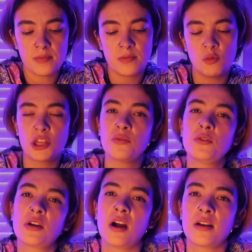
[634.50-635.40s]
With the
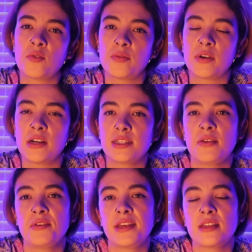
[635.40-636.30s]
Fool card in reverse,
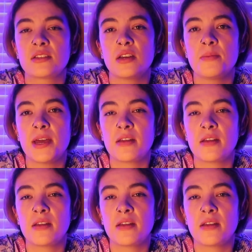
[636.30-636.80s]
I feel like this could have been